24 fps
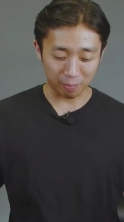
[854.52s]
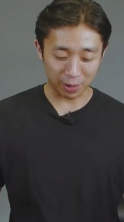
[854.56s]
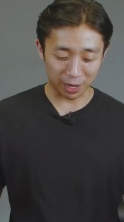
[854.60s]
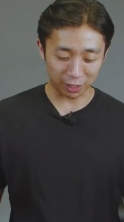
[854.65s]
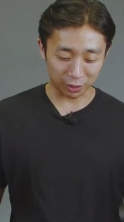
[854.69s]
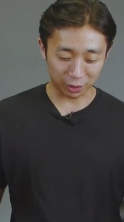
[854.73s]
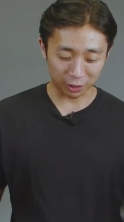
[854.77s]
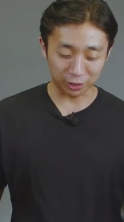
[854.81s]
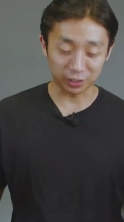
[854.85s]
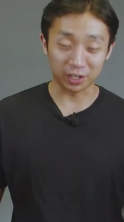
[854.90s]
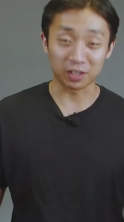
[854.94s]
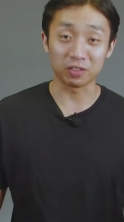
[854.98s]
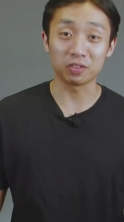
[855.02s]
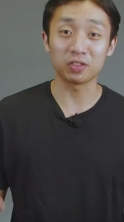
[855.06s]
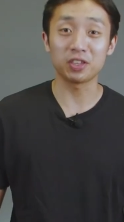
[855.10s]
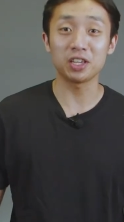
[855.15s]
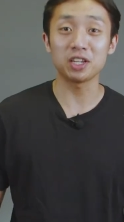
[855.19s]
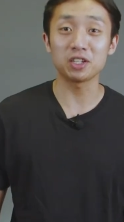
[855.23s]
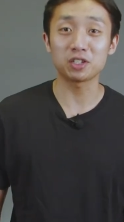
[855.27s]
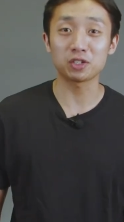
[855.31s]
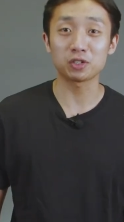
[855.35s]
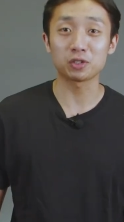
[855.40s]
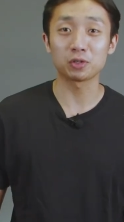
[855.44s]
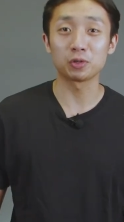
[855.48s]
better than
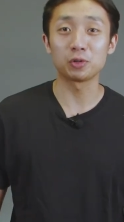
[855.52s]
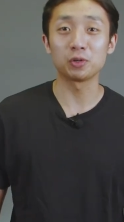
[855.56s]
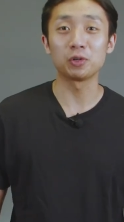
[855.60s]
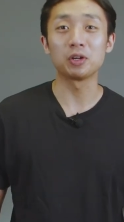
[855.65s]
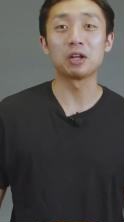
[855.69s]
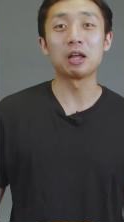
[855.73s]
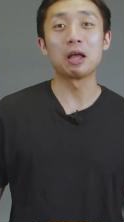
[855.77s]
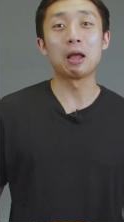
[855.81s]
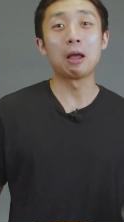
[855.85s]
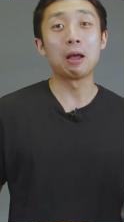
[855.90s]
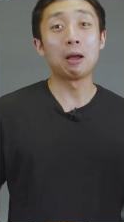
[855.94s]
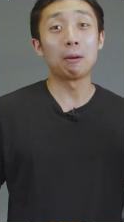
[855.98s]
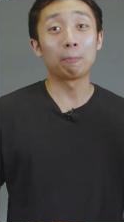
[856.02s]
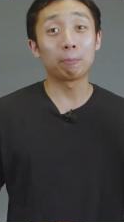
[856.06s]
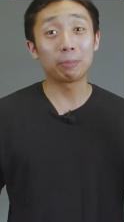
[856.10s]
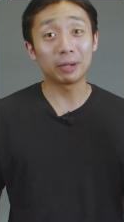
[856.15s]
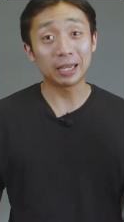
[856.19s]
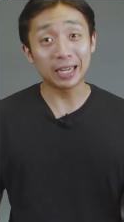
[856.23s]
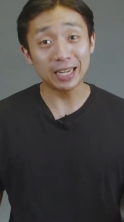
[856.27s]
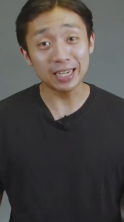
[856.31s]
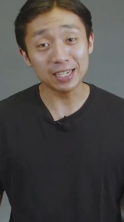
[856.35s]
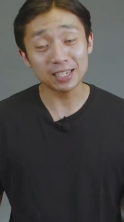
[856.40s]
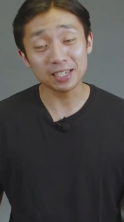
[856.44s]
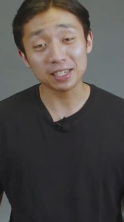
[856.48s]
these two,
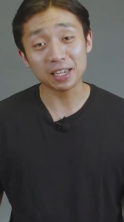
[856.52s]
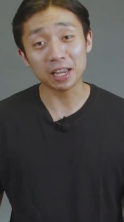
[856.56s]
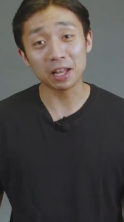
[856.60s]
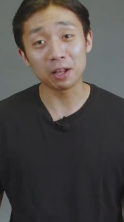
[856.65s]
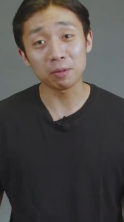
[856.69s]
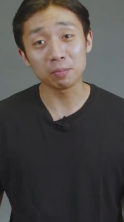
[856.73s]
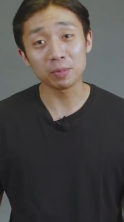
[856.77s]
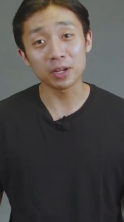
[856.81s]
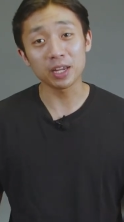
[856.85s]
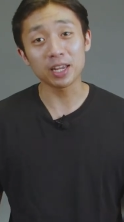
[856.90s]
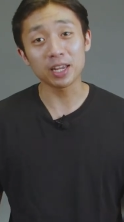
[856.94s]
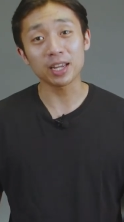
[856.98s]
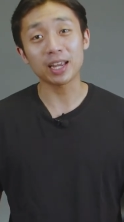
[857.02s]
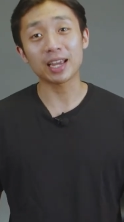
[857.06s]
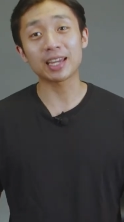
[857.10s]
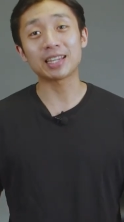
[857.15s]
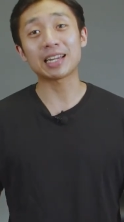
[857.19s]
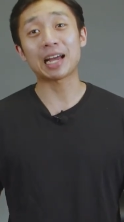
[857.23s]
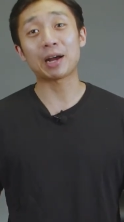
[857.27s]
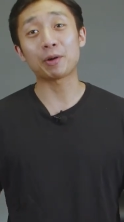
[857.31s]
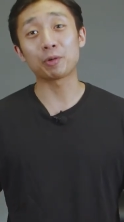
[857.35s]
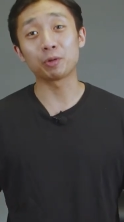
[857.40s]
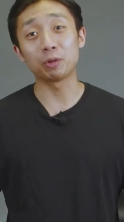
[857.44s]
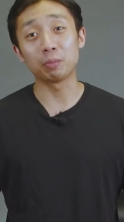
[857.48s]
please tell me and
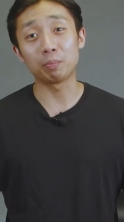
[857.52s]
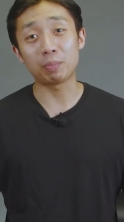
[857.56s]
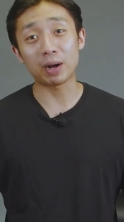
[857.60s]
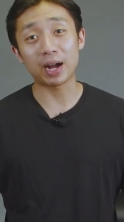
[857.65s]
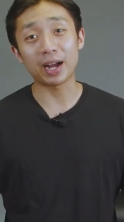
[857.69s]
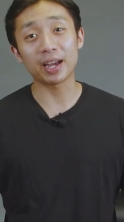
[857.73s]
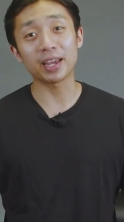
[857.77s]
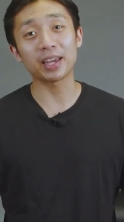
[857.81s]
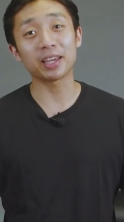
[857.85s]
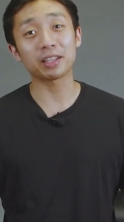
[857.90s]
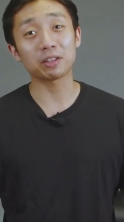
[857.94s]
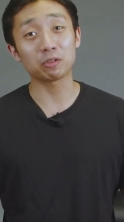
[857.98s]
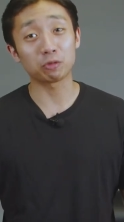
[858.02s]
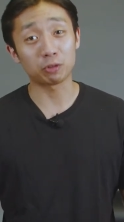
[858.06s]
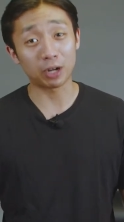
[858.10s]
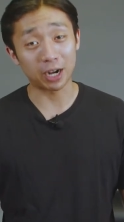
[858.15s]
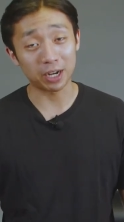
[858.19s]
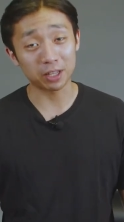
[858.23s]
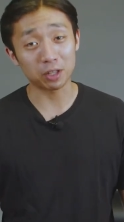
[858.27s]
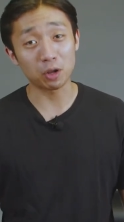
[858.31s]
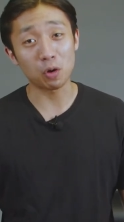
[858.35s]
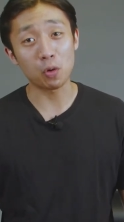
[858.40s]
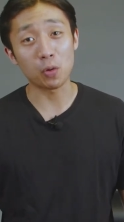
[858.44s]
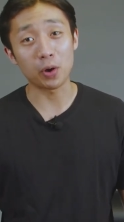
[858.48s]
I will buy it
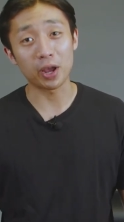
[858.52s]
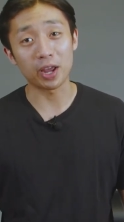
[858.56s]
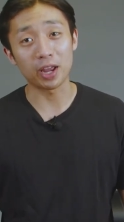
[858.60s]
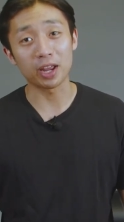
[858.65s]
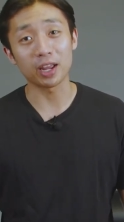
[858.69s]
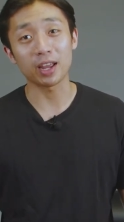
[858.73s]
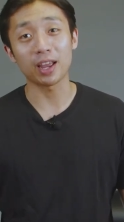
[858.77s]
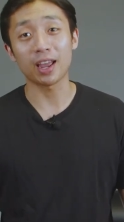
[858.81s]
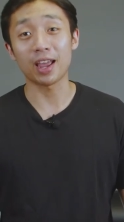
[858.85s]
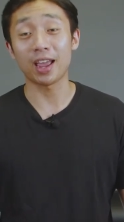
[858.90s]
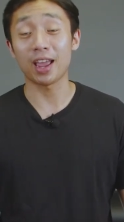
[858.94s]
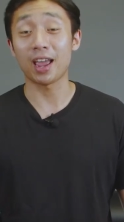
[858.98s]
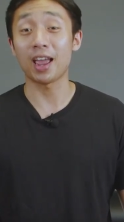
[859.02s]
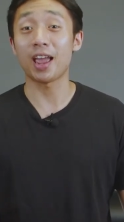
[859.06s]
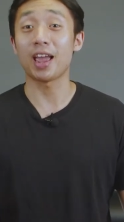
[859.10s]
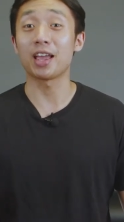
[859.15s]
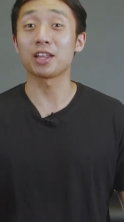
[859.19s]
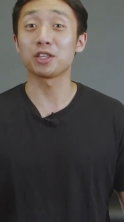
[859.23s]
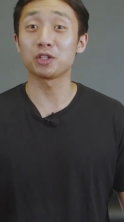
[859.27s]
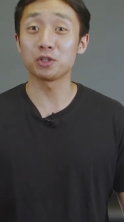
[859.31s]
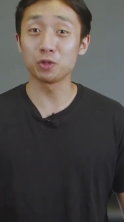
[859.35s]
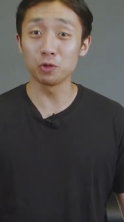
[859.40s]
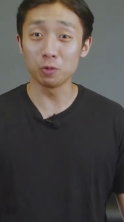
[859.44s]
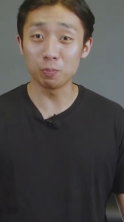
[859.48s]
right away.
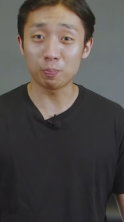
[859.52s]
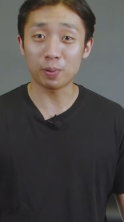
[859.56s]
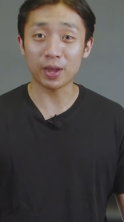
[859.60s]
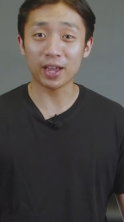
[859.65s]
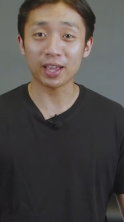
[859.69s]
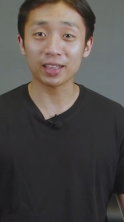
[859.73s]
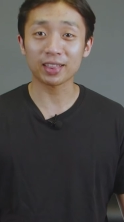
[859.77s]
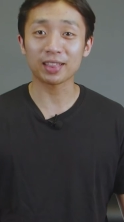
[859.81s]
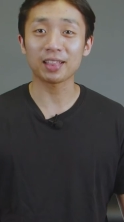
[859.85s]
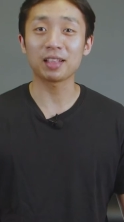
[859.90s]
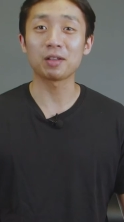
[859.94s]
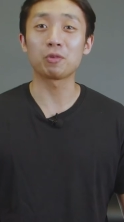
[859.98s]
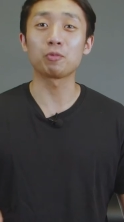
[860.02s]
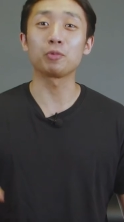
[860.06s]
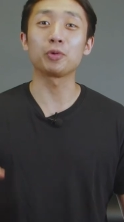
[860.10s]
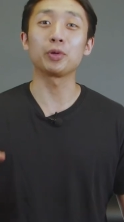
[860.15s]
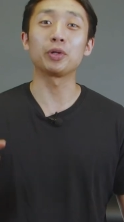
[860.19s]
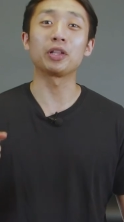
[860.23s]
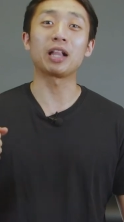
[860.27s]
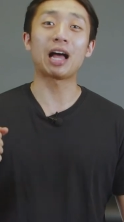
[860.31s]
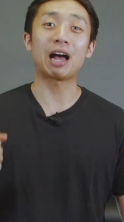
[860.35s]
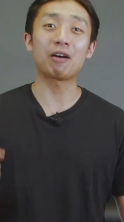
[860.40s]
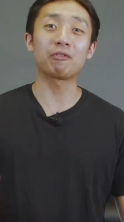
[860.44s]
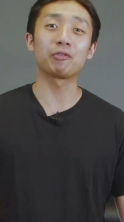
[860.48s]
And you bet we
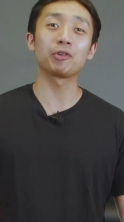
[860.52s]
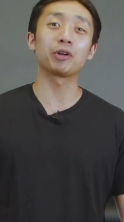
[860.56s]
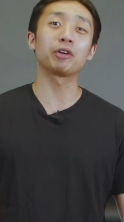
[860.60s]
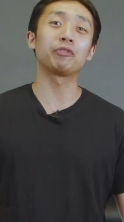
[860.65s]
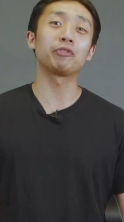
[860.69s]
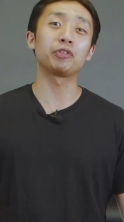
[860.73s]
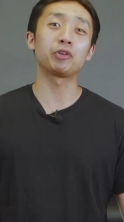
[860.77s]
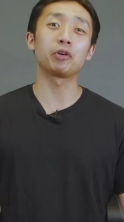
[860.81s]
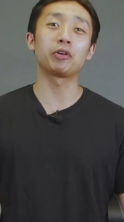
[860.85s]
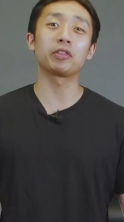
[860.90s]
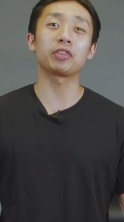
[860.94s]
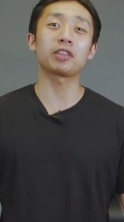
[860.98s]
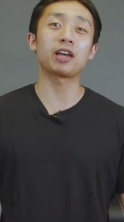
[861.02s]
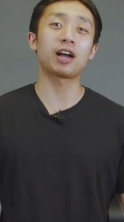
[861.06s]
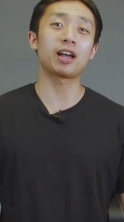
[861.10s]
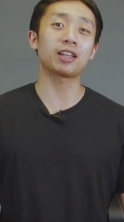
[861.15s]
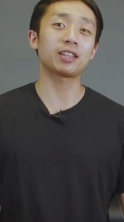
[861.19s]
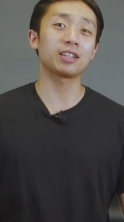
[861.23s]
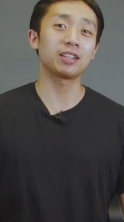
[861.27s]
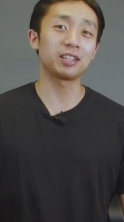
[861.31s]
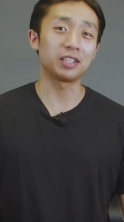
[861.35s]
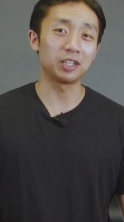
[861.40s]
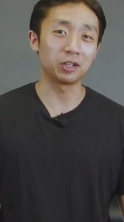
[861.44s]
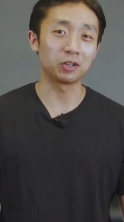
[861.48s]
will have a review on
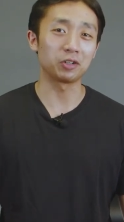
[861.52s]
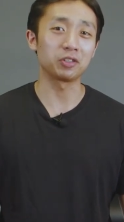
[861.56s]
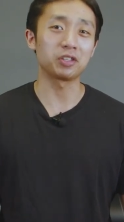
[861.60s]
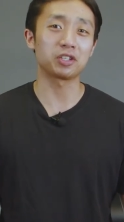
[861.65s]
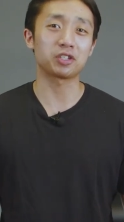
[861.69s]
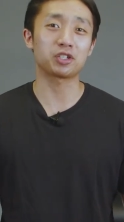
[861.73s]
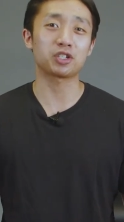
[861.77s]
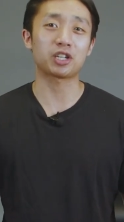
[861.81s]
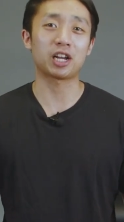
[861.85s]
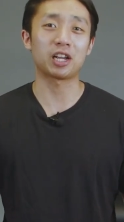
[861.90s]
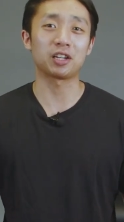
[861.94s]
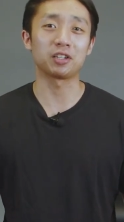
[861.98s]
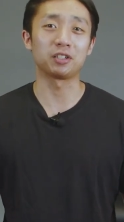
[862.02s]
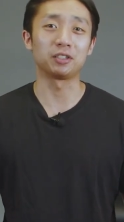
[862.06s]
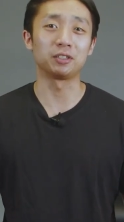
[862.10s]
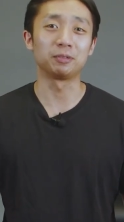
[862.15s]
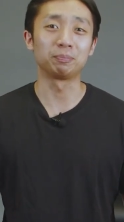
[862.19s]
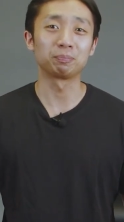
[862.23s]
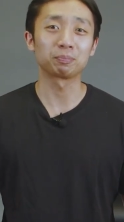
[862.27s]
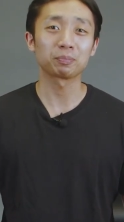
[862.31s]
that here on this channel.